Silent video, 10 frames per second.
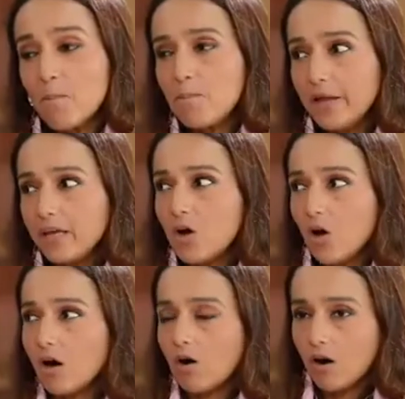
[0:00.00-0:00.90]
a big
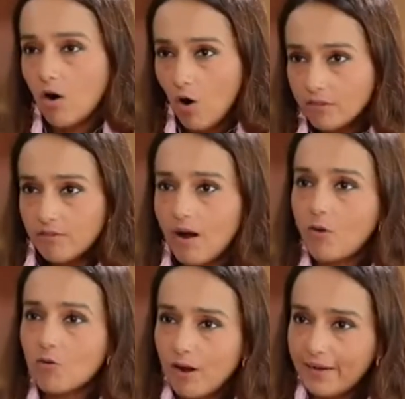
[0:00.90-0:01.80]
uh,
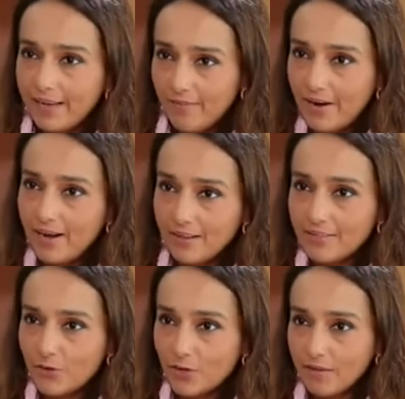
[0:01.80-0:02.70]
on-ground running event
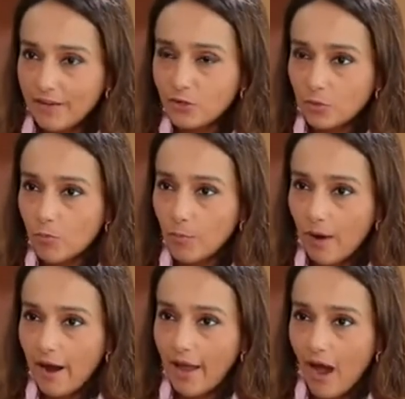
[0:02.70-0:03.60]
is returning to
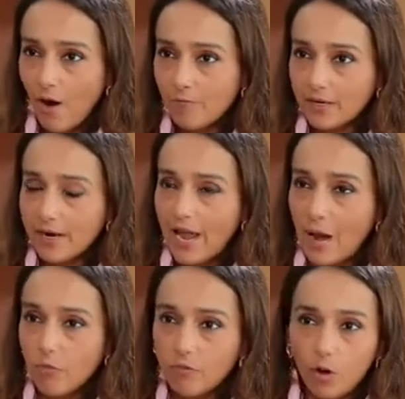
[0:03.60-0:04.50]
Mumbai after a
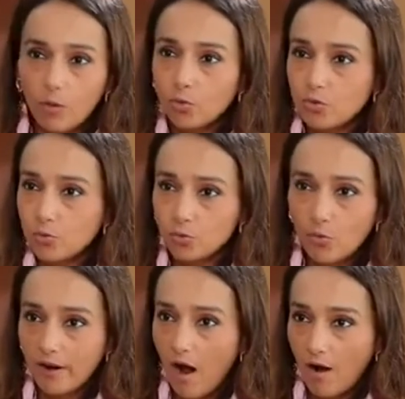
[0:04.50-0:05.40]
gap of almost two,
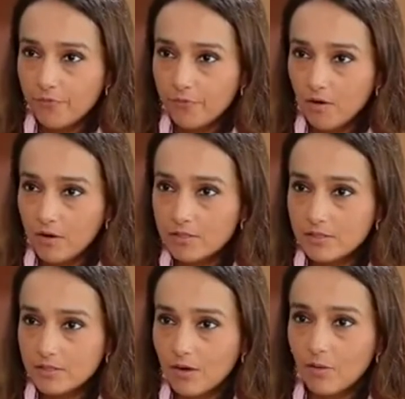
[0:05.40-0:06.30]
two and a half
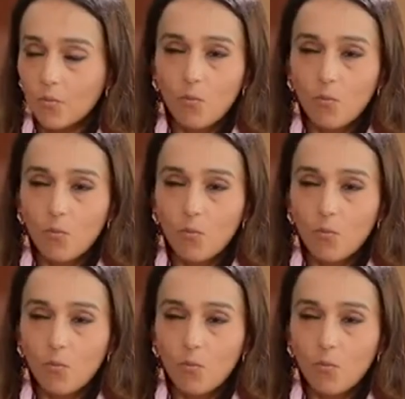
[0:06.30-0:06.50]
years. Yes.